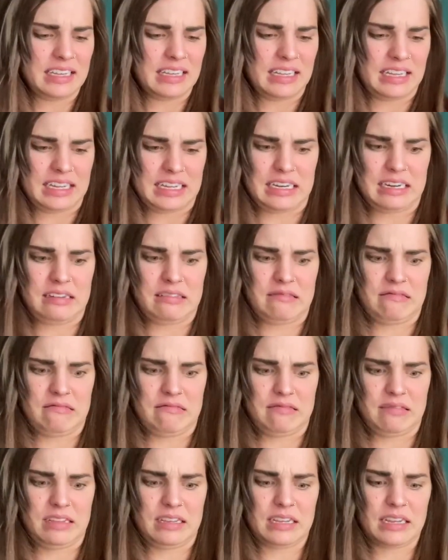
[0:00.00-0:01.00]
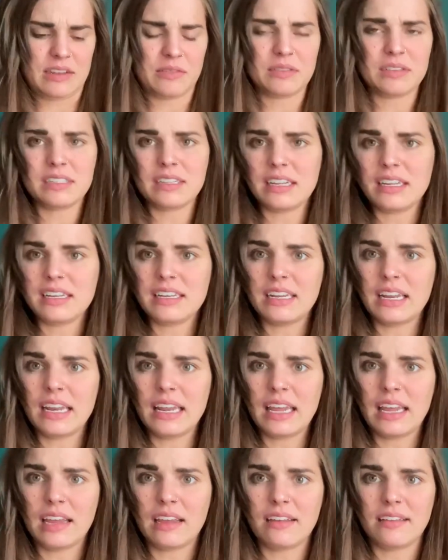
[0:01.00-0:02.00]
Like, I don't think I was like
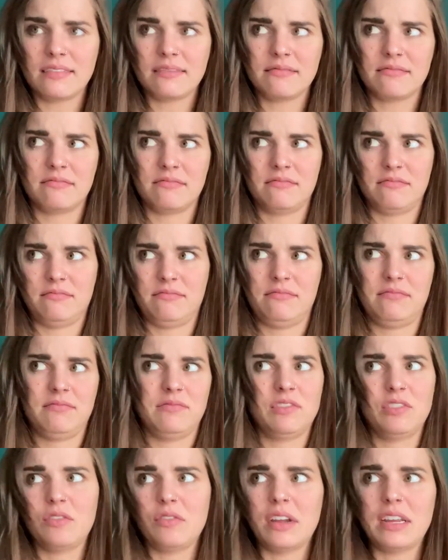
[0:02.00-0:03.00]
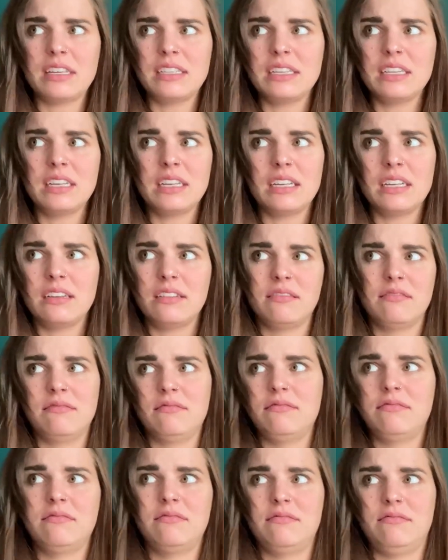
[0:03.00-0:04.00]
knitting crazy
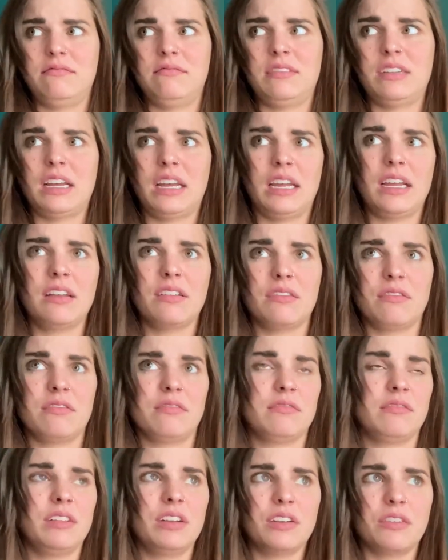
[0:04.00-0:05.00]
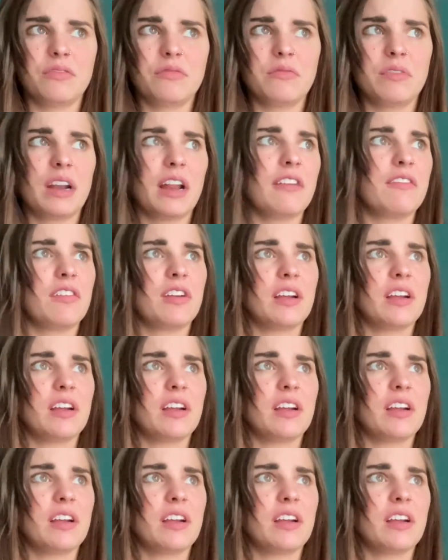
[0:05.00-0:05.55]
tight, or you know, whatever.